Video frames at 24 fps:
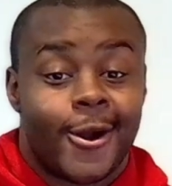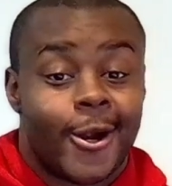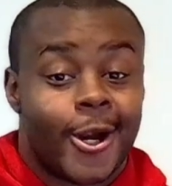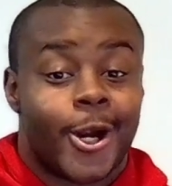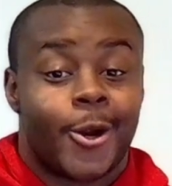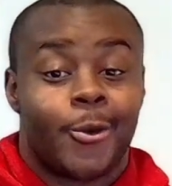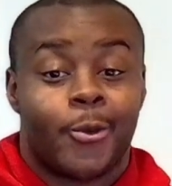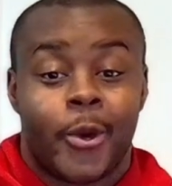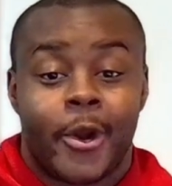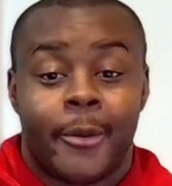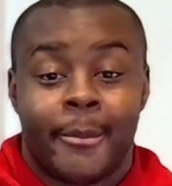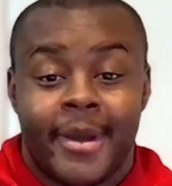All
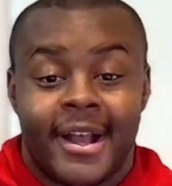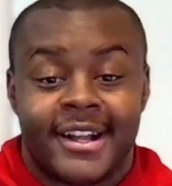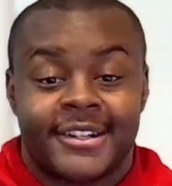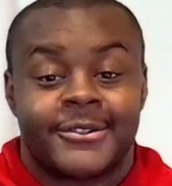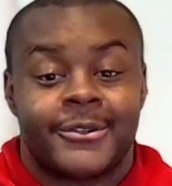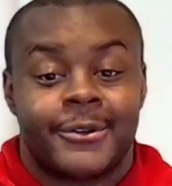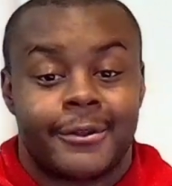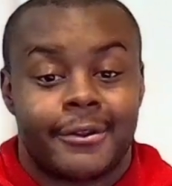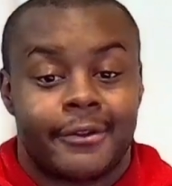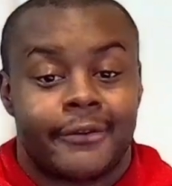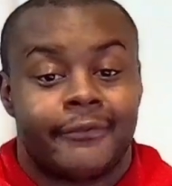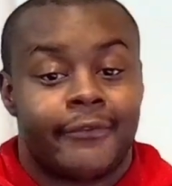right, welcome back
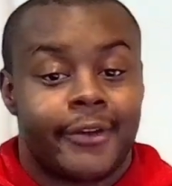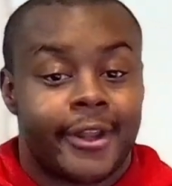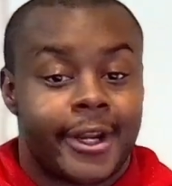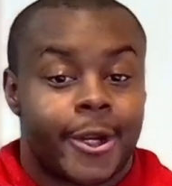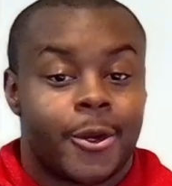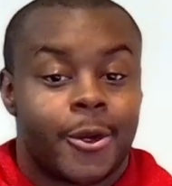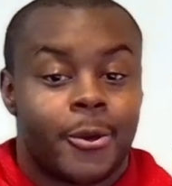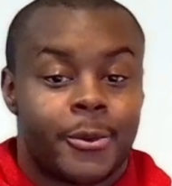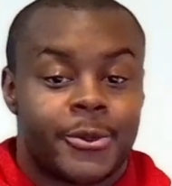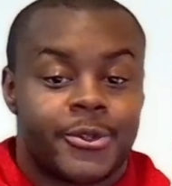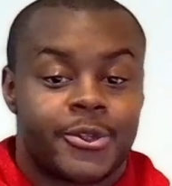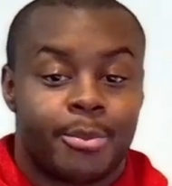to another
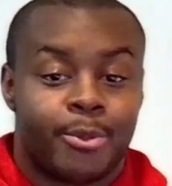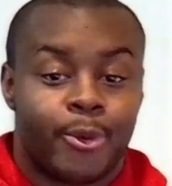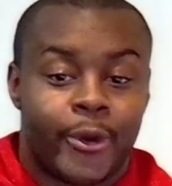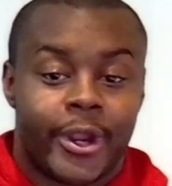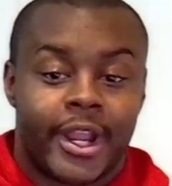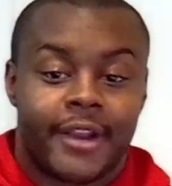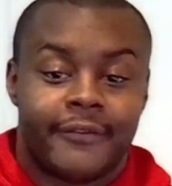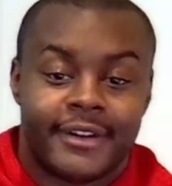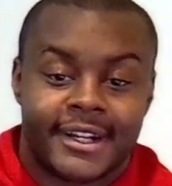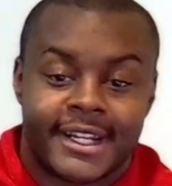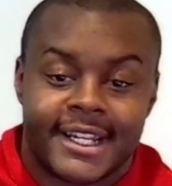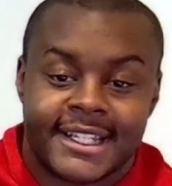video with your
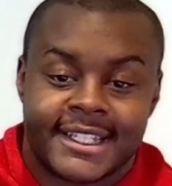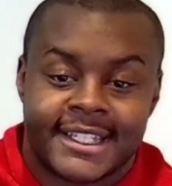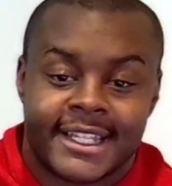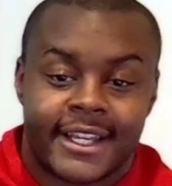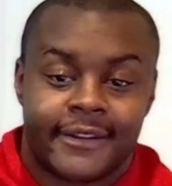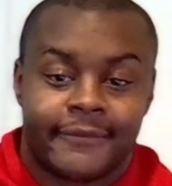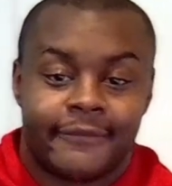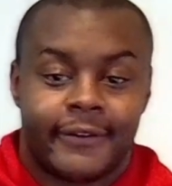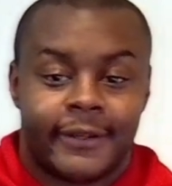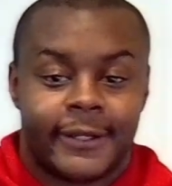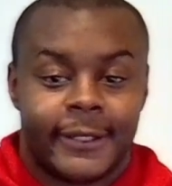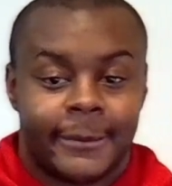boy Everyday
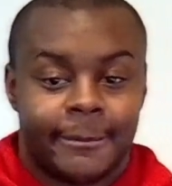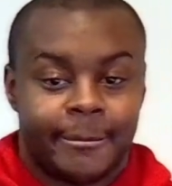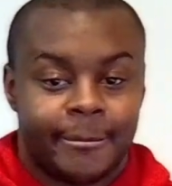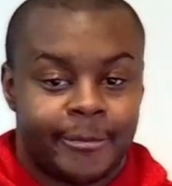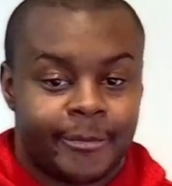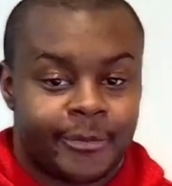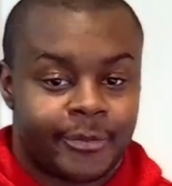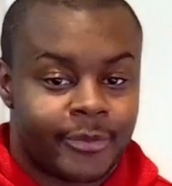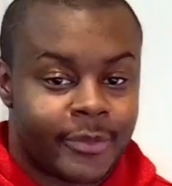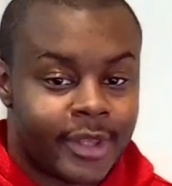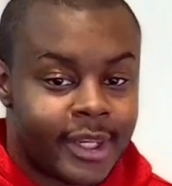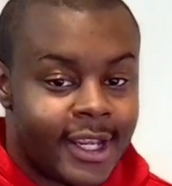Tech Villain.
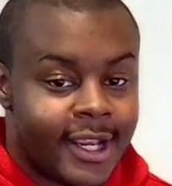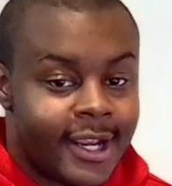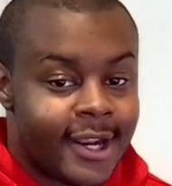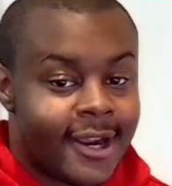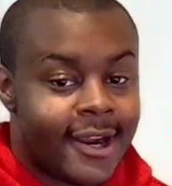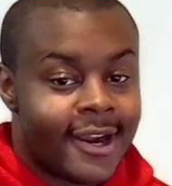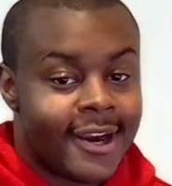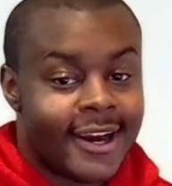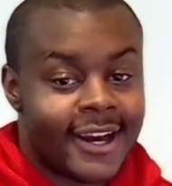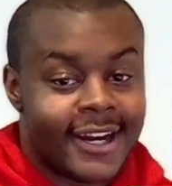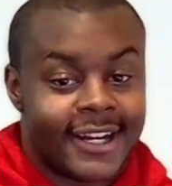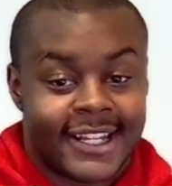
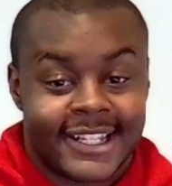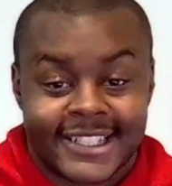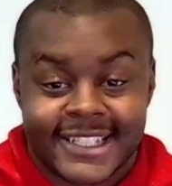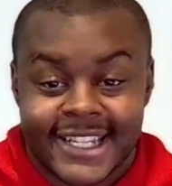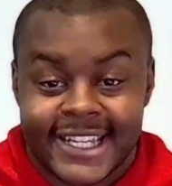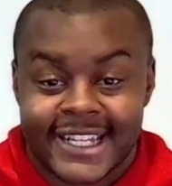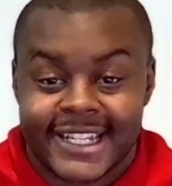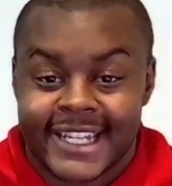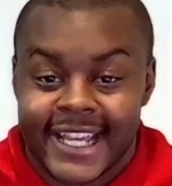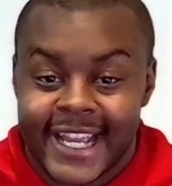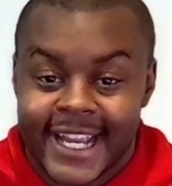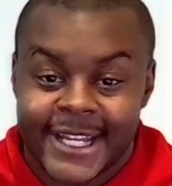All right, let's
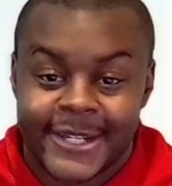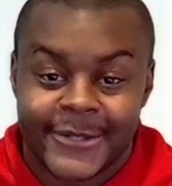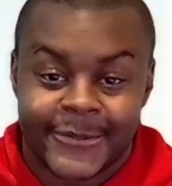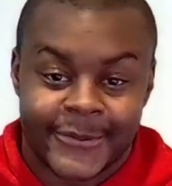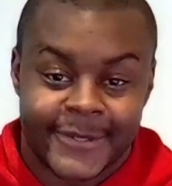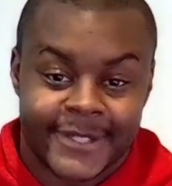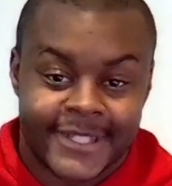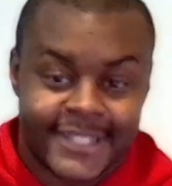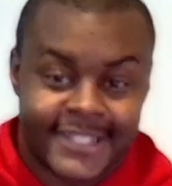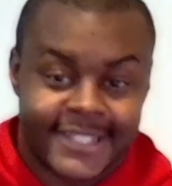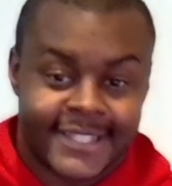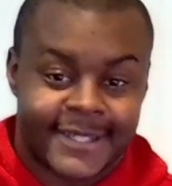get
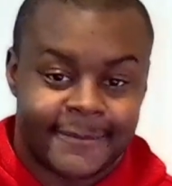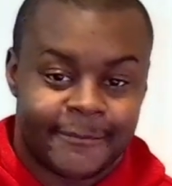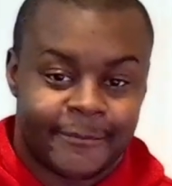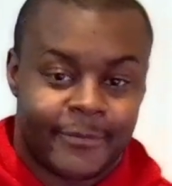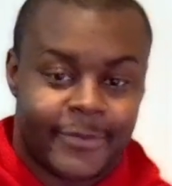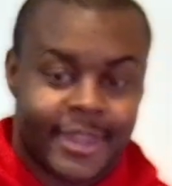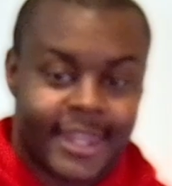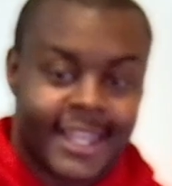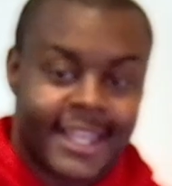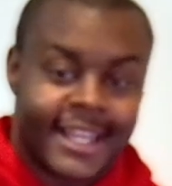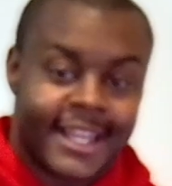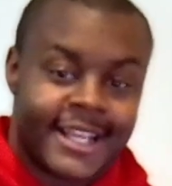dangerous.
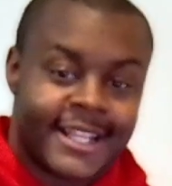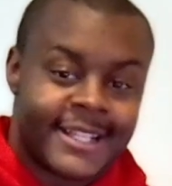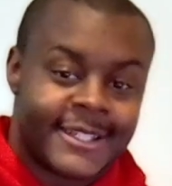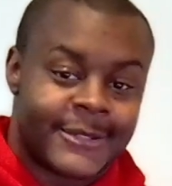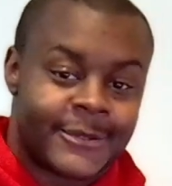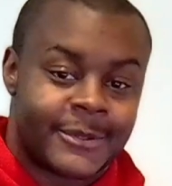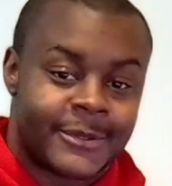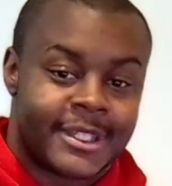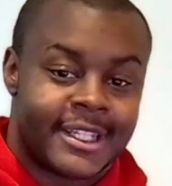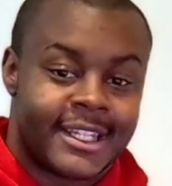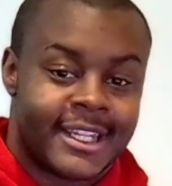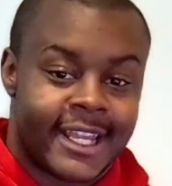
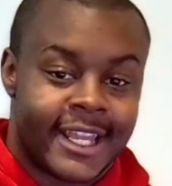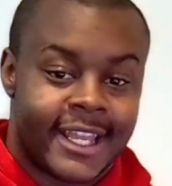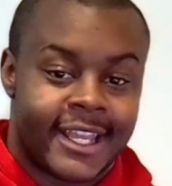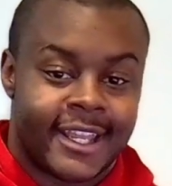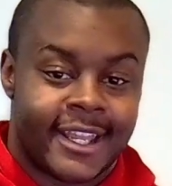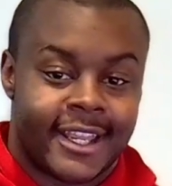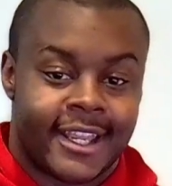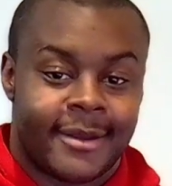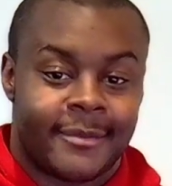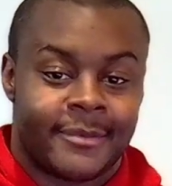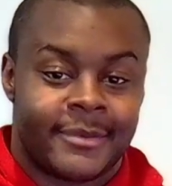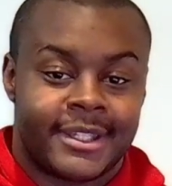So
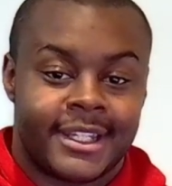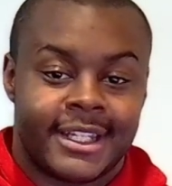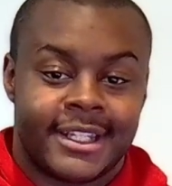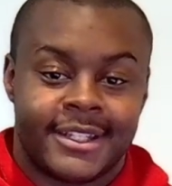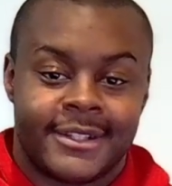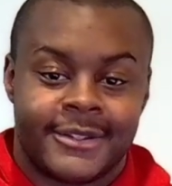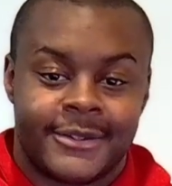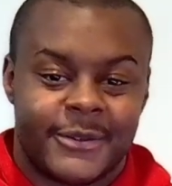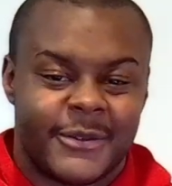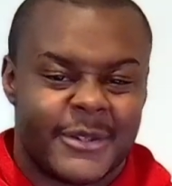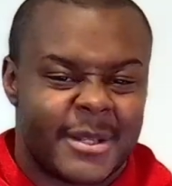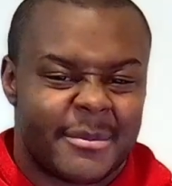today I'm
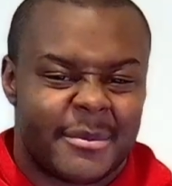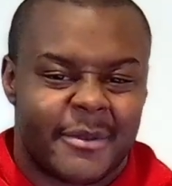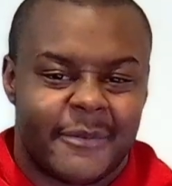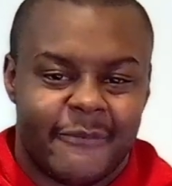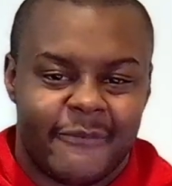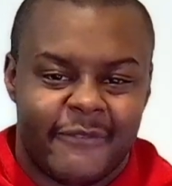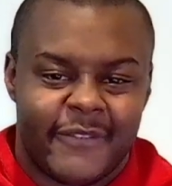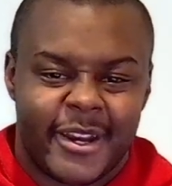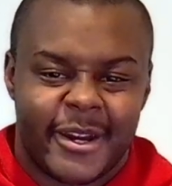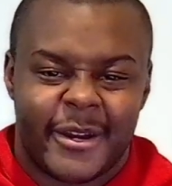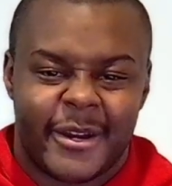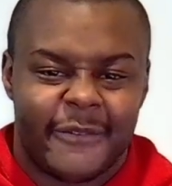teaching you
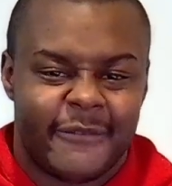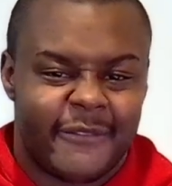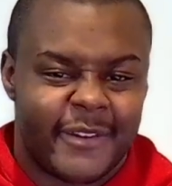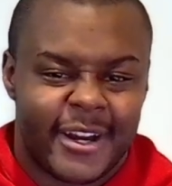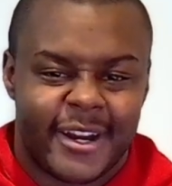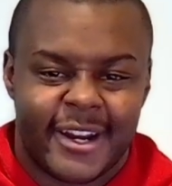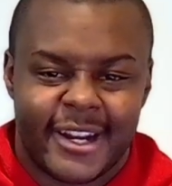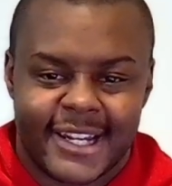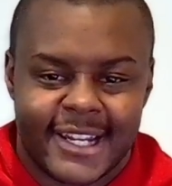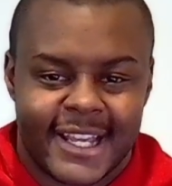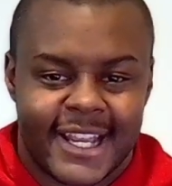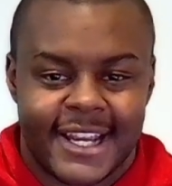something very,
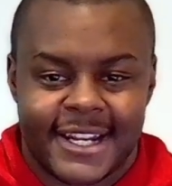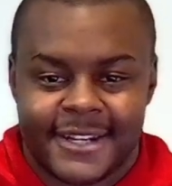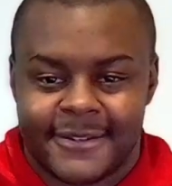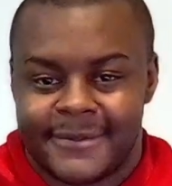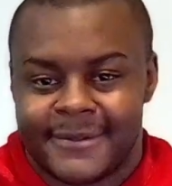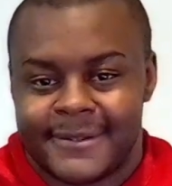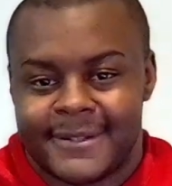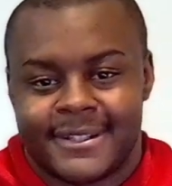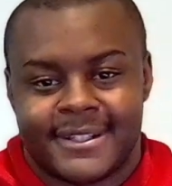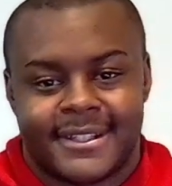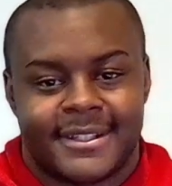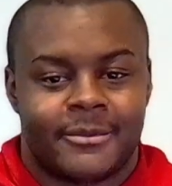very
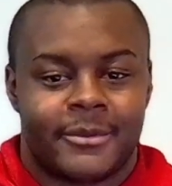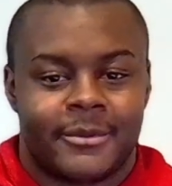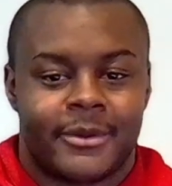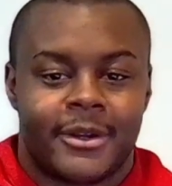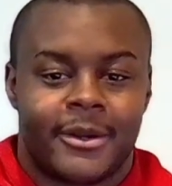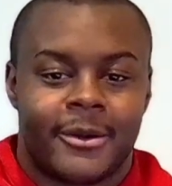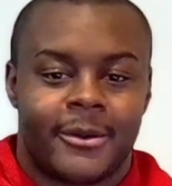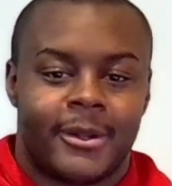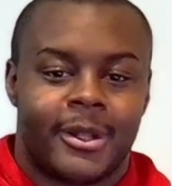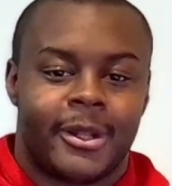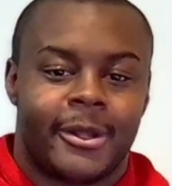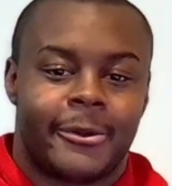dangerous.
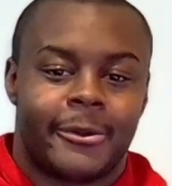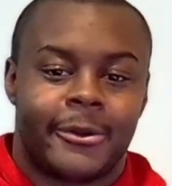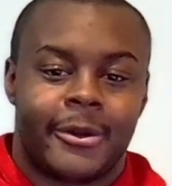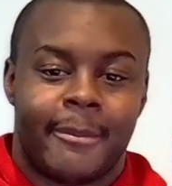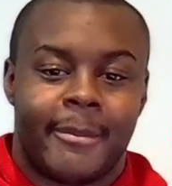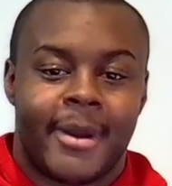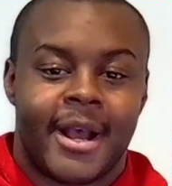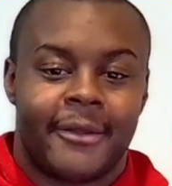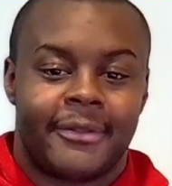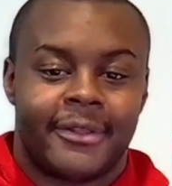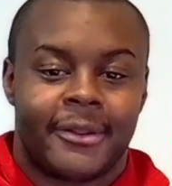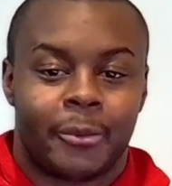We're gonna learn
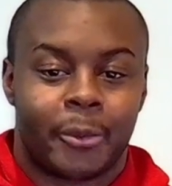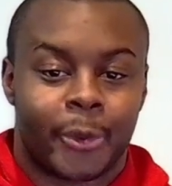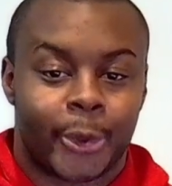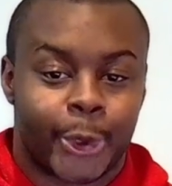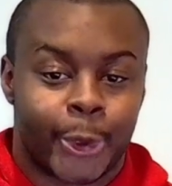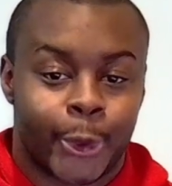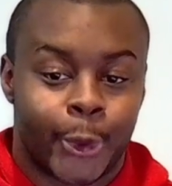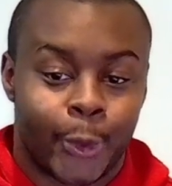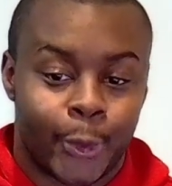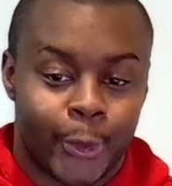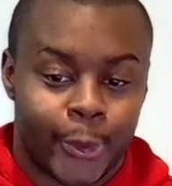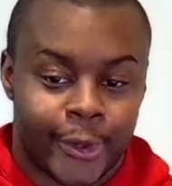about the
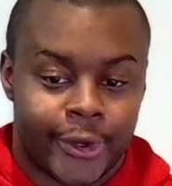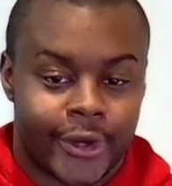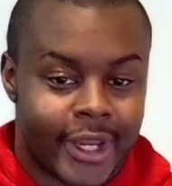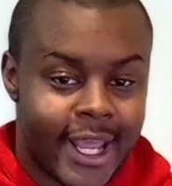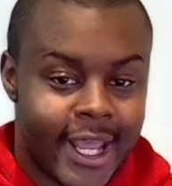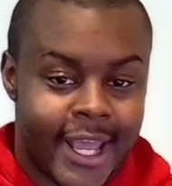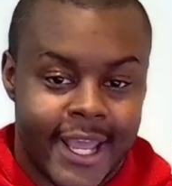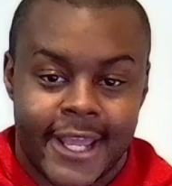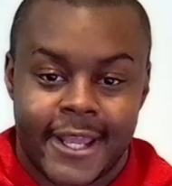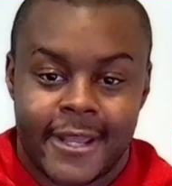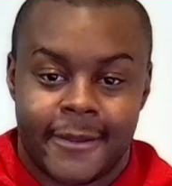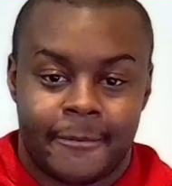recruiter
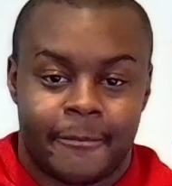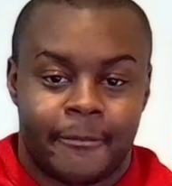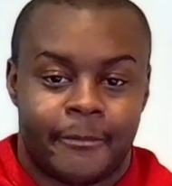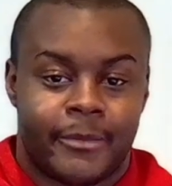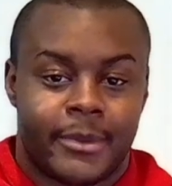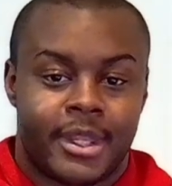game,